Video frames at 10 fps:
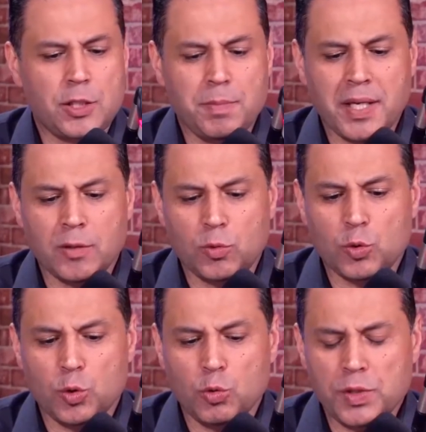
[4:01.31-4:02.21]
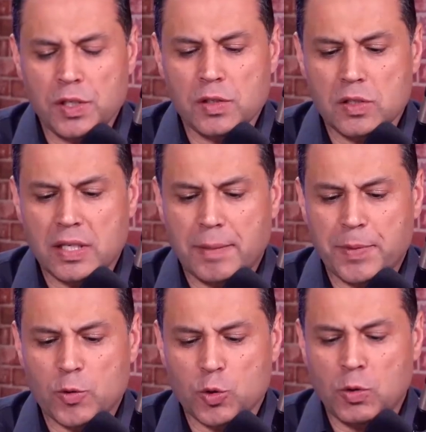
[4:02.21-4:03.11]
They either keep a
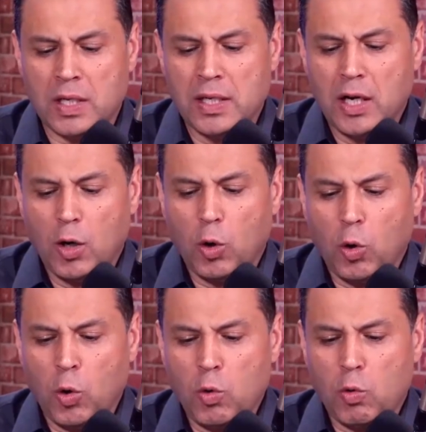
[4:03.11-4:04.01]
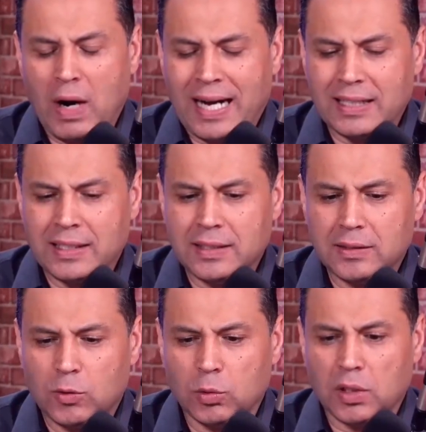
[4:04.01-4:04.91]
grudge against someone
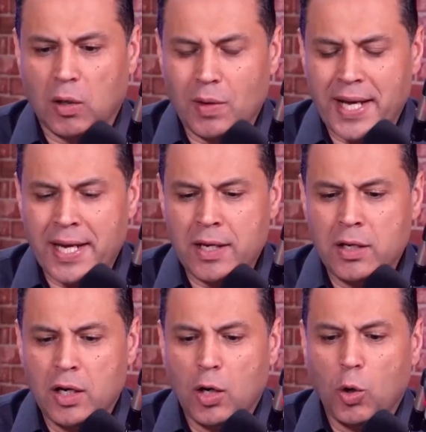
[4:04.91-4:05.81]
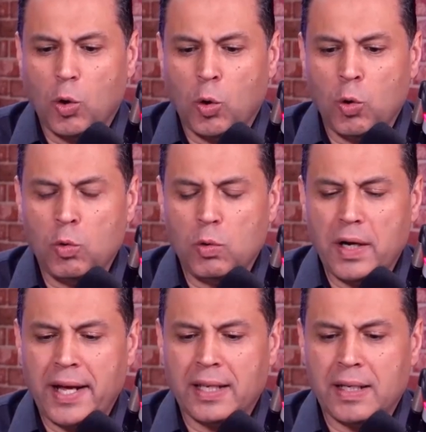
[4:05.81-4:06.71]
else or they cause
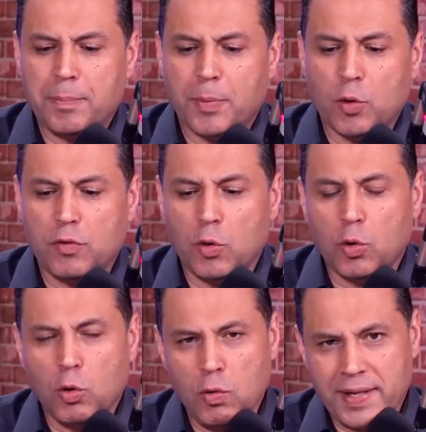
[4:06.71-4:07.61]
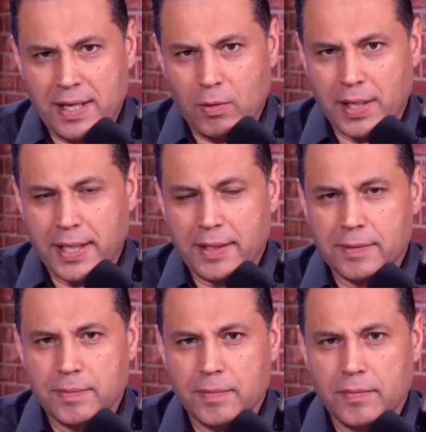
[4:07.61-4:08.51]
someone to keep a
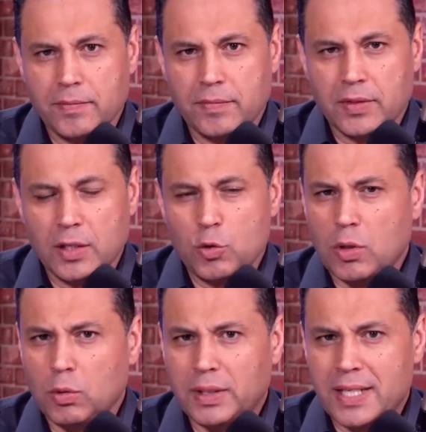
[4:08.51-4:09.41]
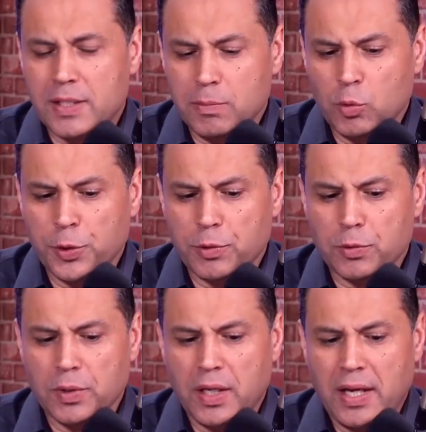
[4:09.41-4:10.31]
grudge. This happens a
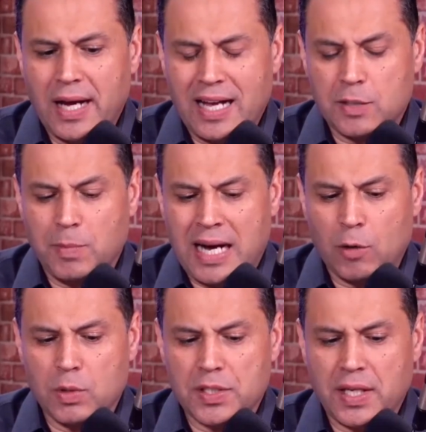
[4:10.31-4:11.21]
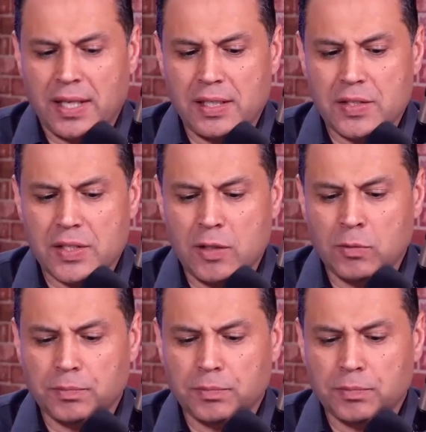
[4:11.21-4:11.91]
lot. Grudges